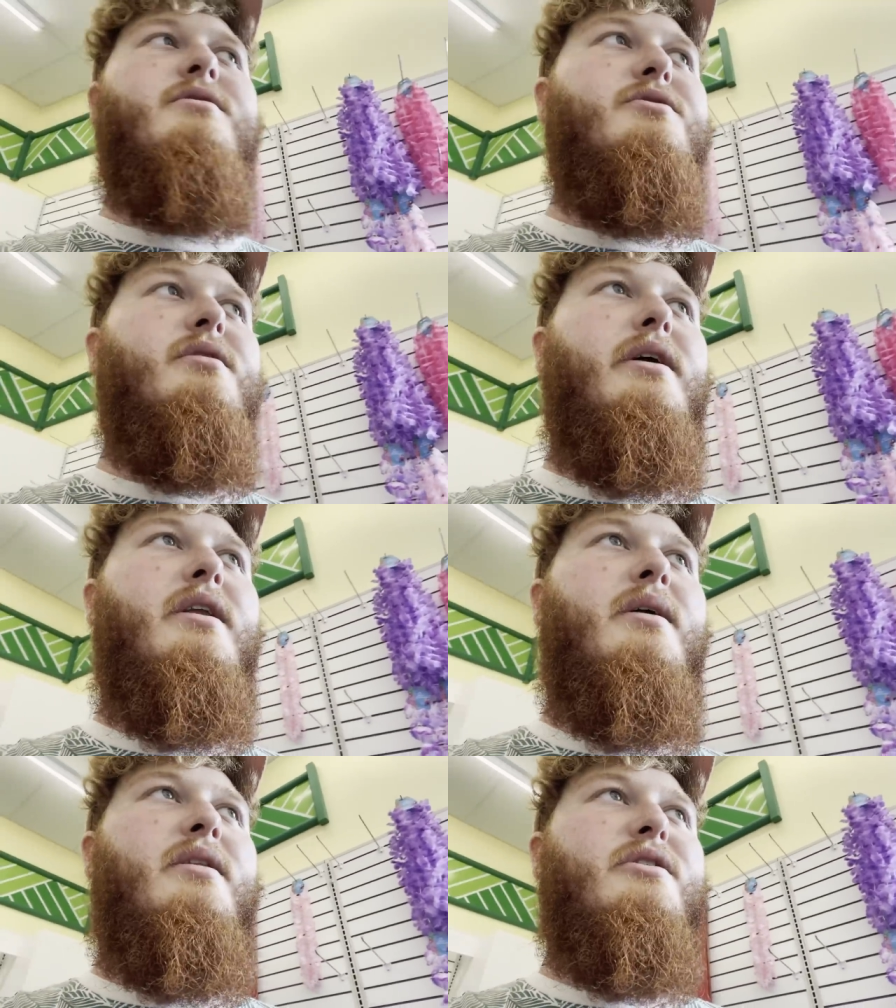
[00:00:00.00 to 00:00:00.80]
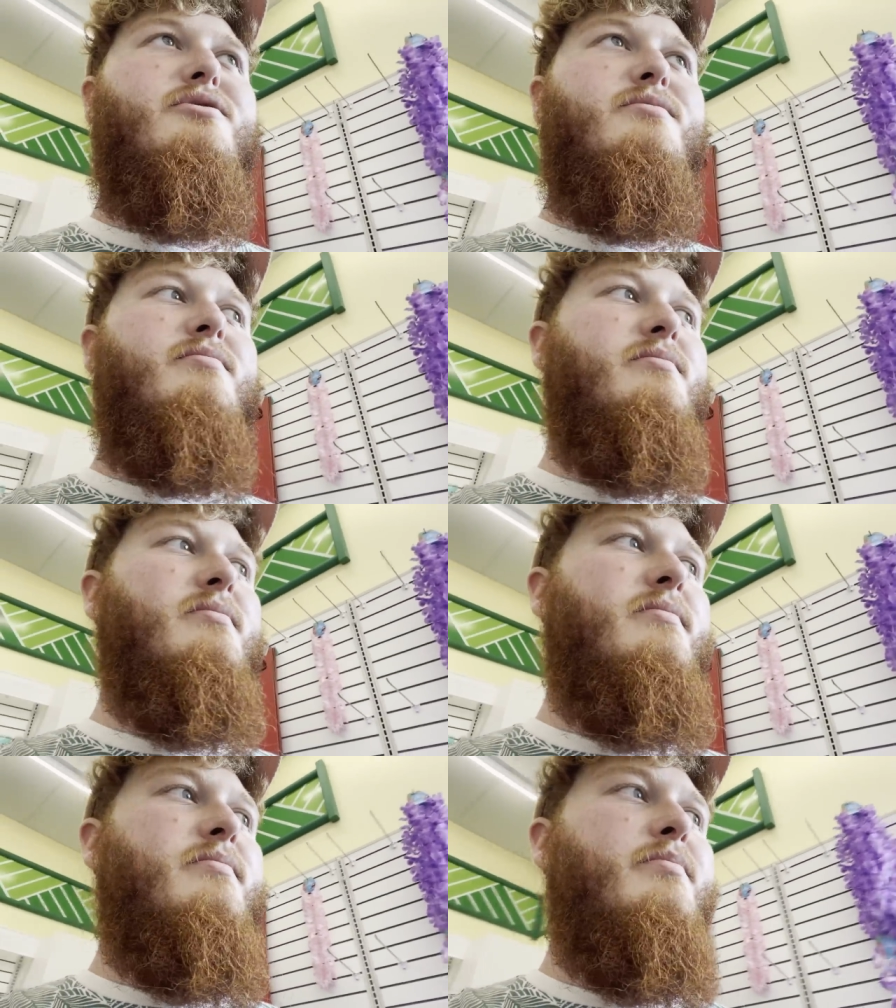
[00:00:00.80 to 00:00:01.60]
and just letting it like just
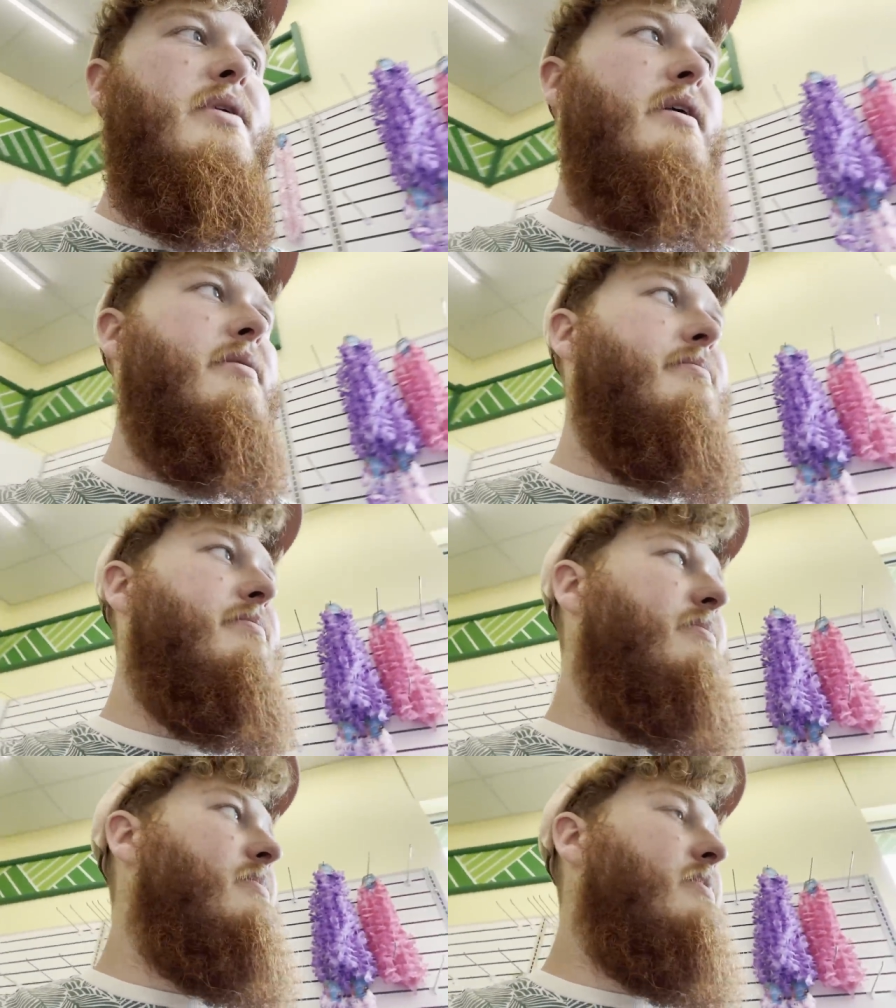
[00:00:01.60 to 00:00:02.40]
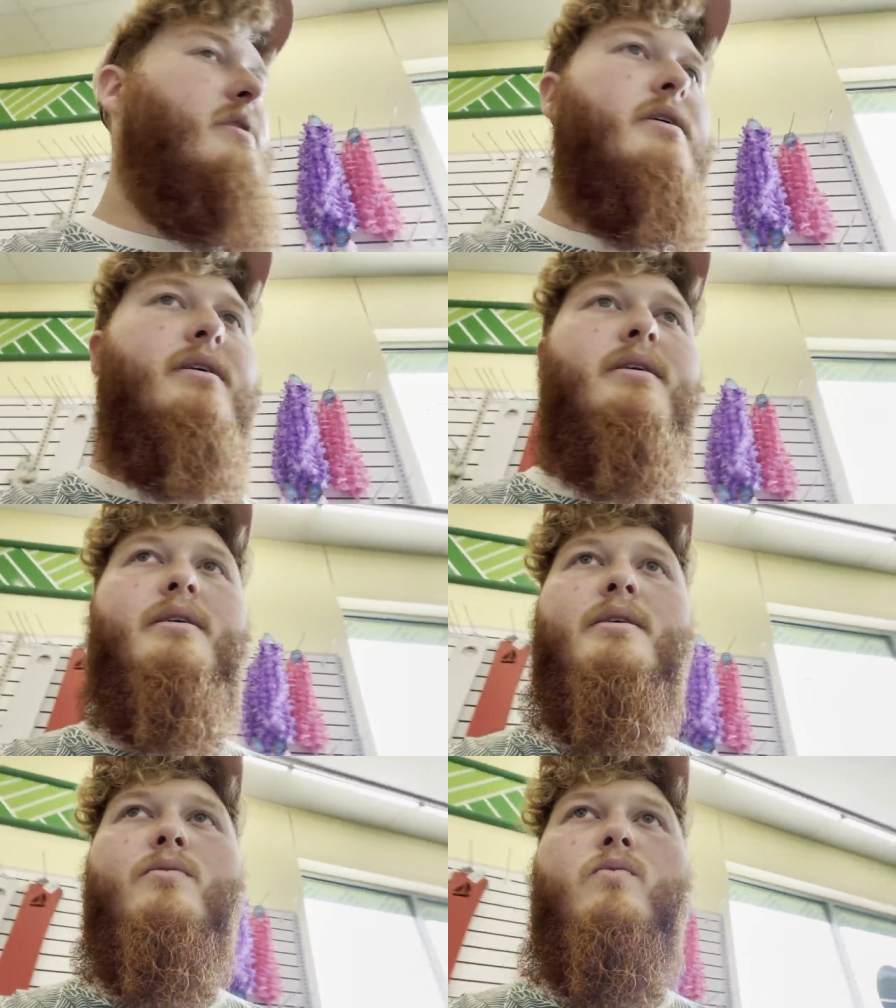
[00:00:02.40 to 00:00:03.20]
be a
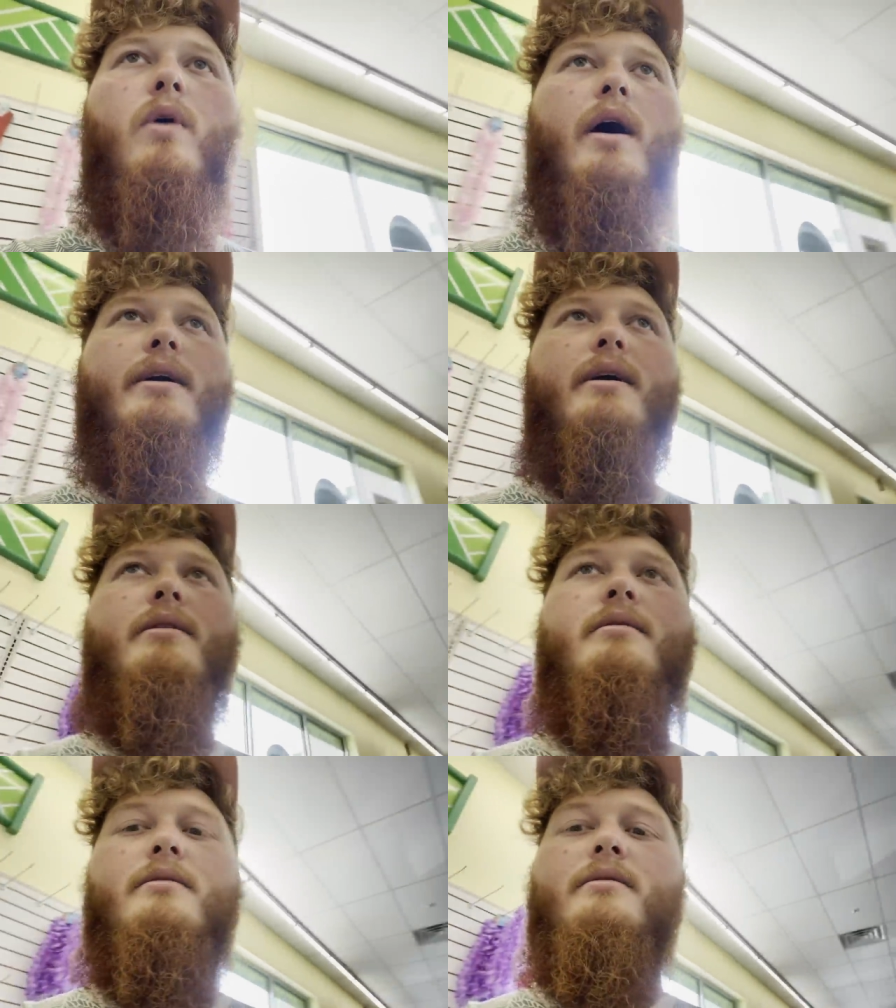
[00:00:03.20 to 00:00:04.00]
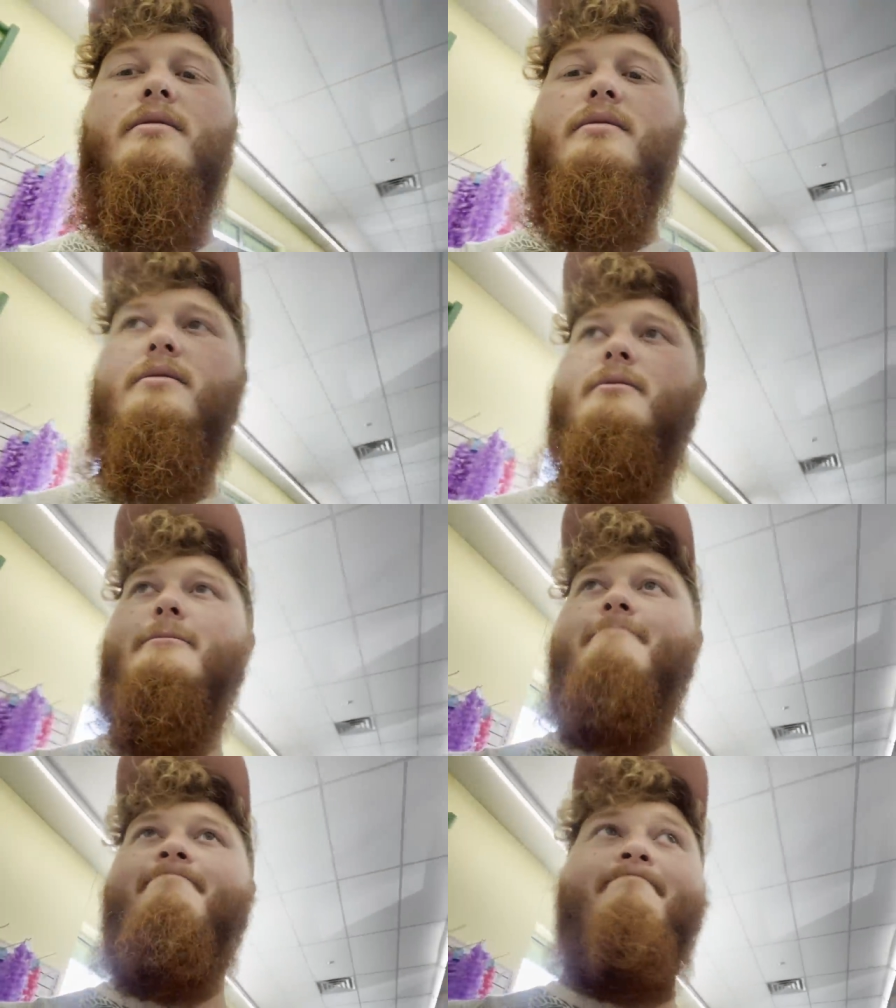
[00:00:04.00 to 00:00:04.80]
rocket so
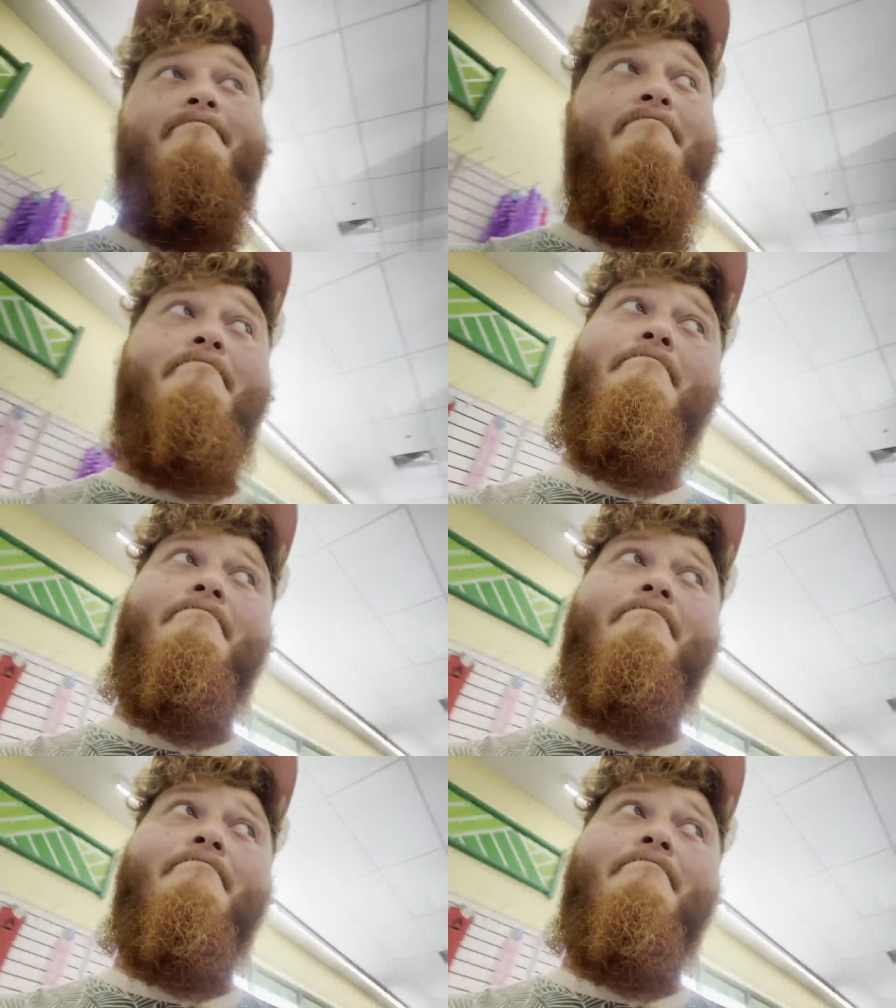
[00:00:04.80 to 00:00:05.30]
here's the thing.